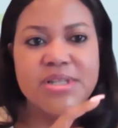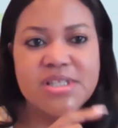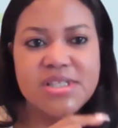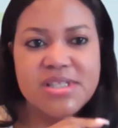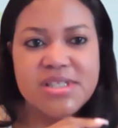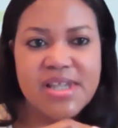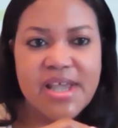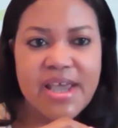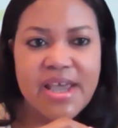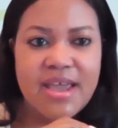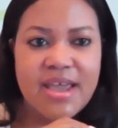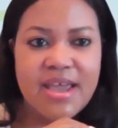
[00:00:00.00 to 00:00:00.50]
would
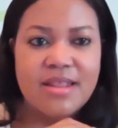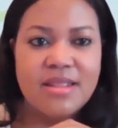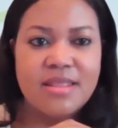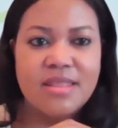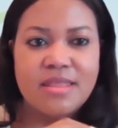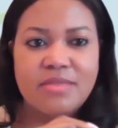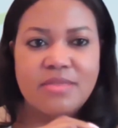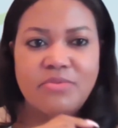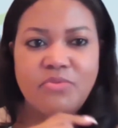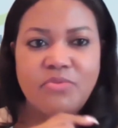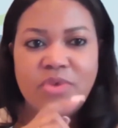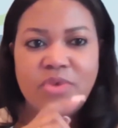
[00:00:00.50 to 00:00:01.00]

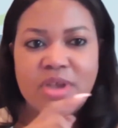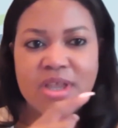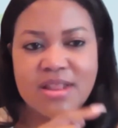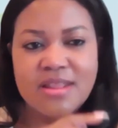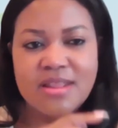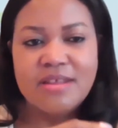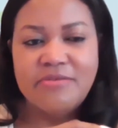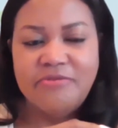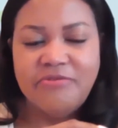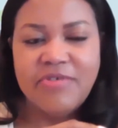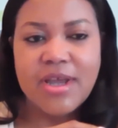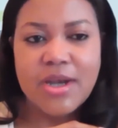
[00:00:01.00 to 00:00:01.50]
say
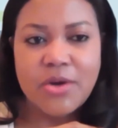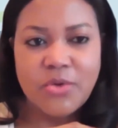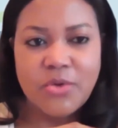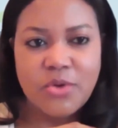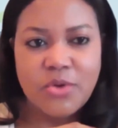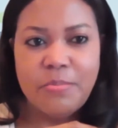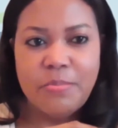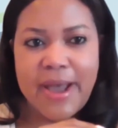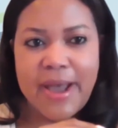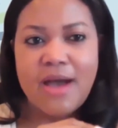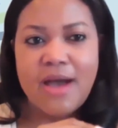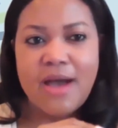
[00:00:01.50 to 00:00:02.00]
read the
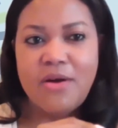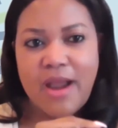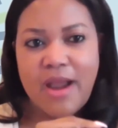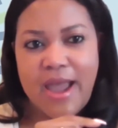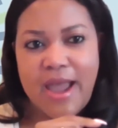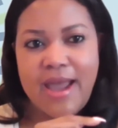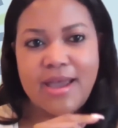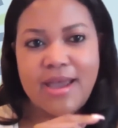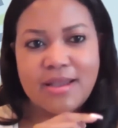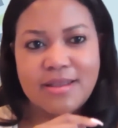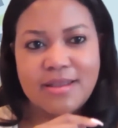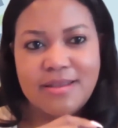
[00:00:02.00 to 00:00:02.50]
Federal Power
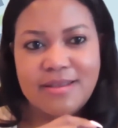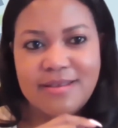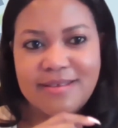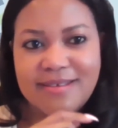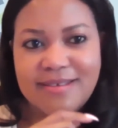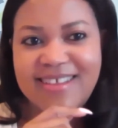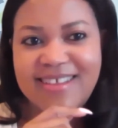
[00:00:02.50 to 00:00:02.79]
Act.